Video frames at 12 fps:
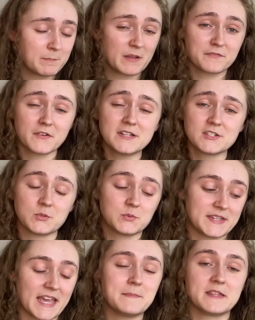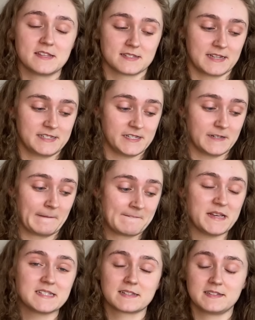My friend who gave me this idea
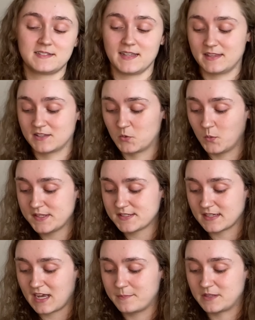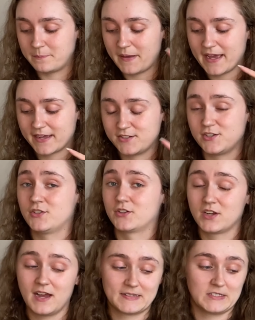basically said that the ones that come in the packages are
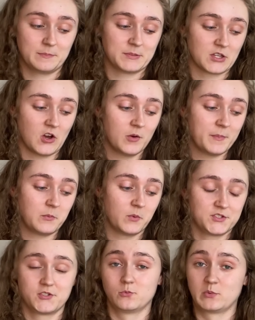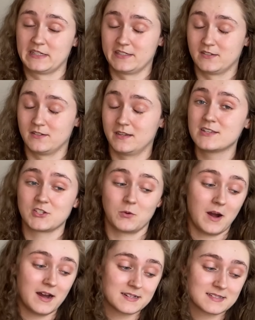not good, but the homemade ones are really good. So
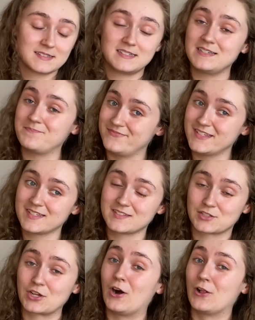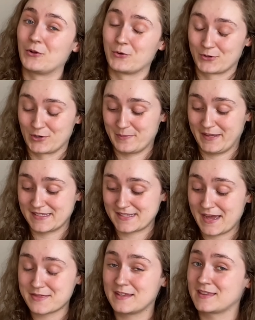honestly, this is a tall order because
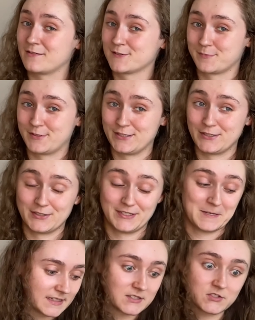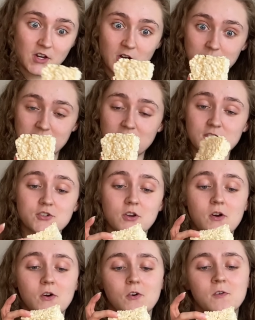I think that was pretty good. Let's start with the
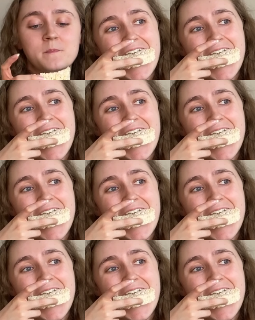control.